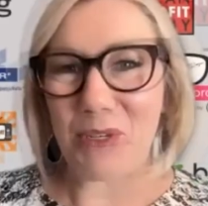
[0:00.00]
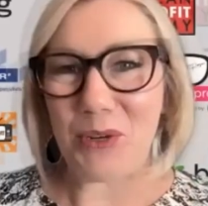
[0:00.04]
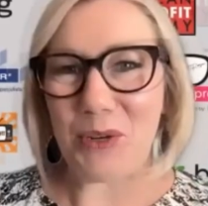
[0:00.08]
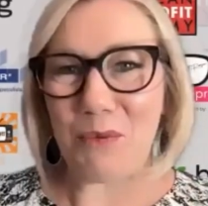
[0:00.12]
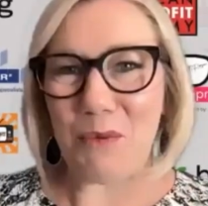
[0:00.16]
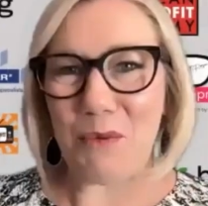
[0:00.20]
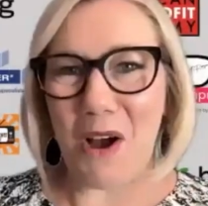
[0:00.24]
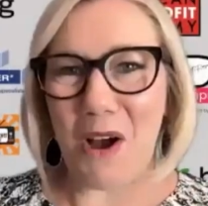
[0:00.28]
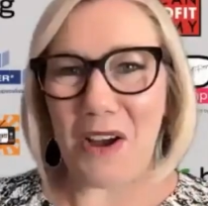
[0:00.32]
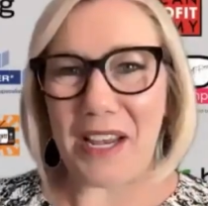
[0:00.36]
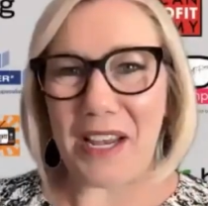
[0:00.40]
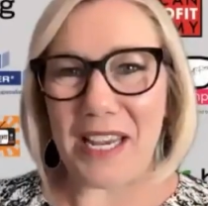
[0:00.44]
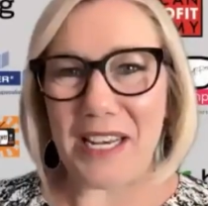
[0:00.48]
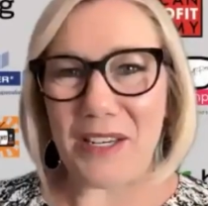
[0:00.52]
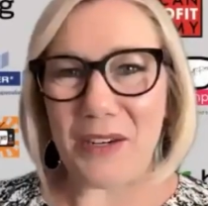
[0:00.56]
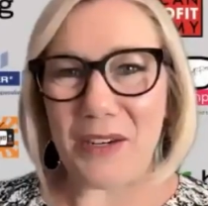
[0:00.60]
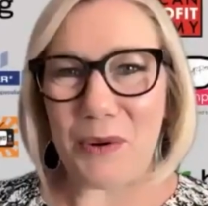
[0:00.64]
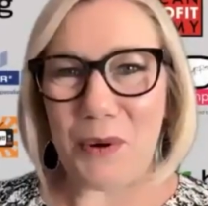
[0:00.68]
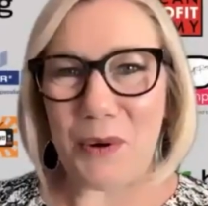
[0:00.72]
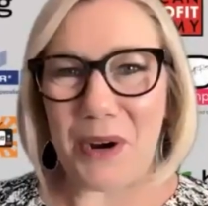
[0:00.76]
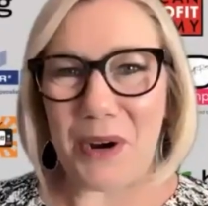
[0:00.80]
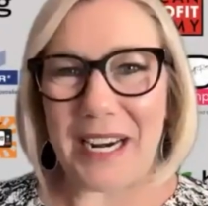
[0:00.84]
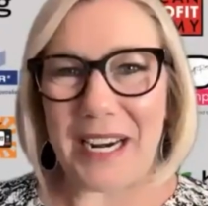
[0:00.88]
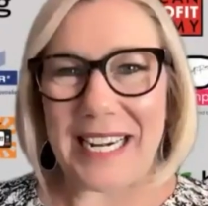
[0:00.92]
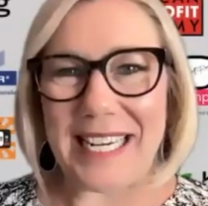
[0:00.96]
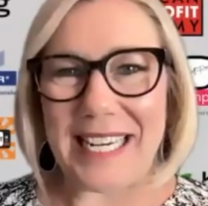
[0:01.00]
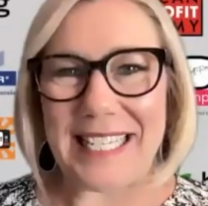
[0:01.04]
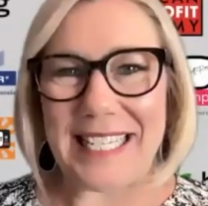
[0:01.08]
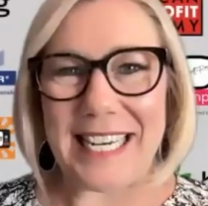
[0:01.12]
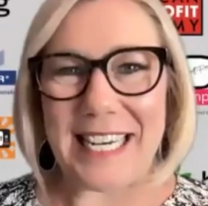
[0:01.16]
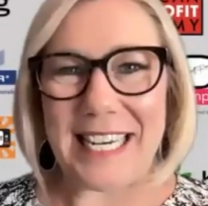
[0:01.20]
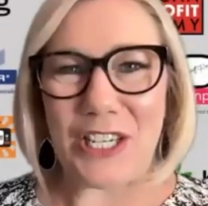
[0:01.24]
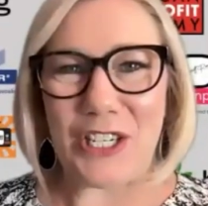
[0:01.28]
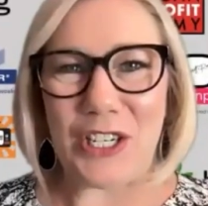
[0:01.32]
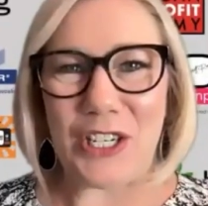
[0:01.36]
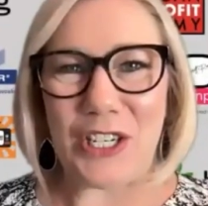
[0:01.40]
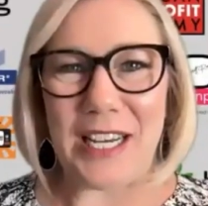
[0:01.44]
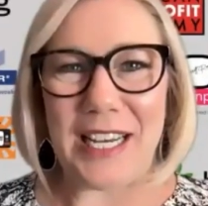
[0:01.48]
you walk into
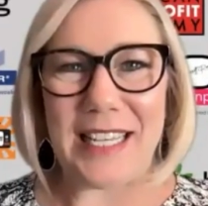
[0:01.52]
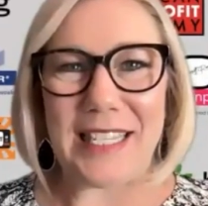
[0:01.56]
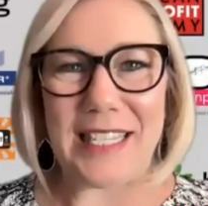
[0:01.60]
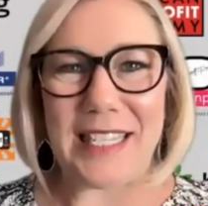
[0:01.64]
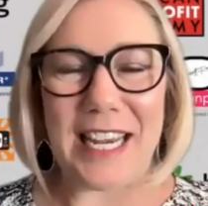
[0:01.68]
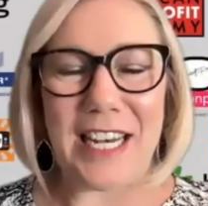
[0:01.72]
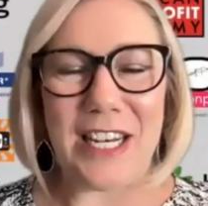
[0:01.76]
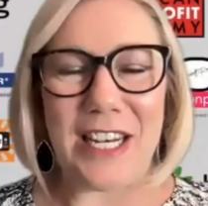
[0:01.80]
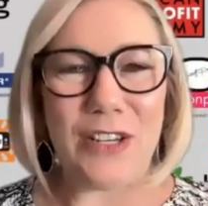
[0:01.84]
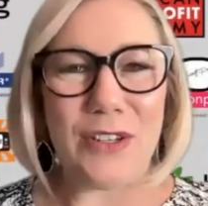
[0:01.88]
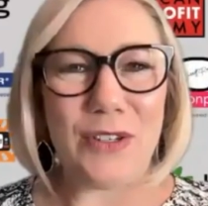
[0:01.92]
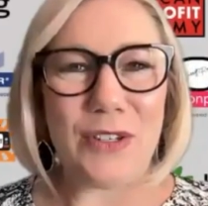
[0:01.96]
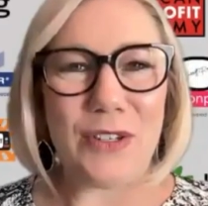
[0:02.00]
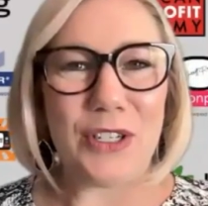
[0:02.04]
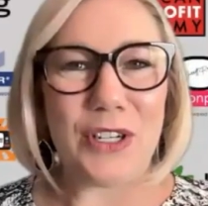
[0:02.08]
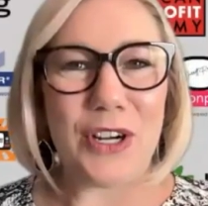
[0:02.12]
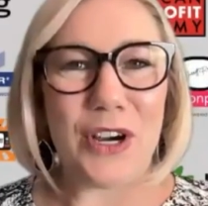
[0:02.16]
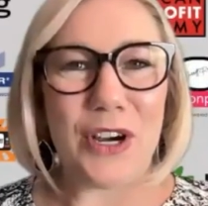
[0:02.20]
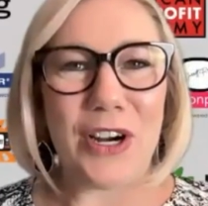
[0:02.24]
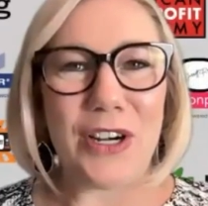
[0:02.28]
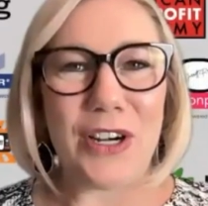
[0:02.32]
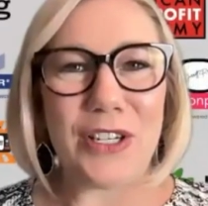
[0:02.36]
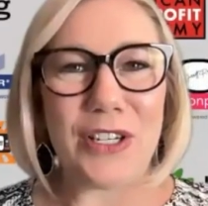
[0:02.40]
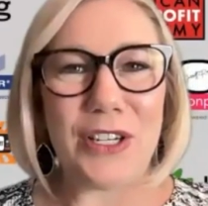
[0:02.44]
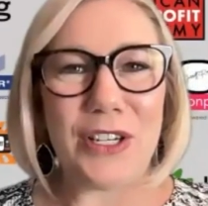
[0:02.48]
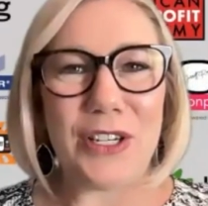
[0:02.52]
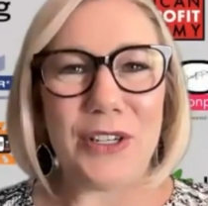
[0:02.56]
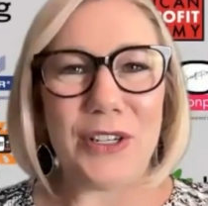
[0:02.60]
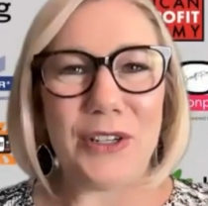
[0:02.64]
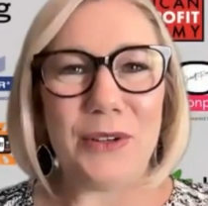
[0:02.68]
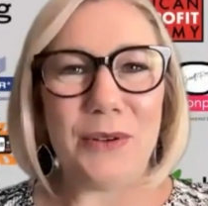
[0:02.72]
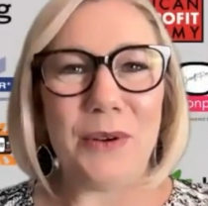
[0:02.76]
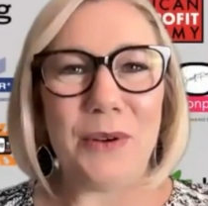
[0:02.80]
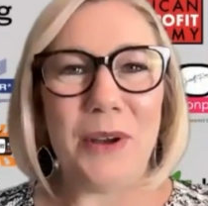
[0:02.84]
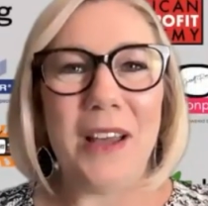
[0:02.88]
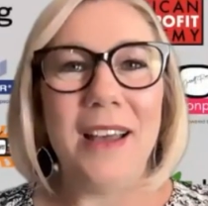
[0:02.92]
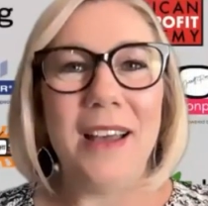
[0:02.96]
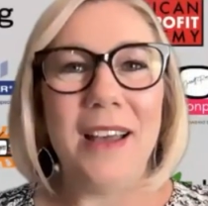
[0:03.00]
organizations and you start
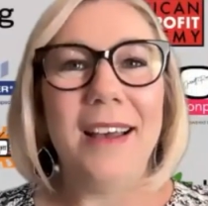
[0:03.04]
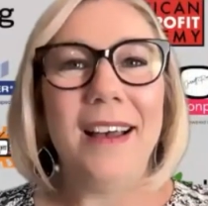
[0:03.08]
to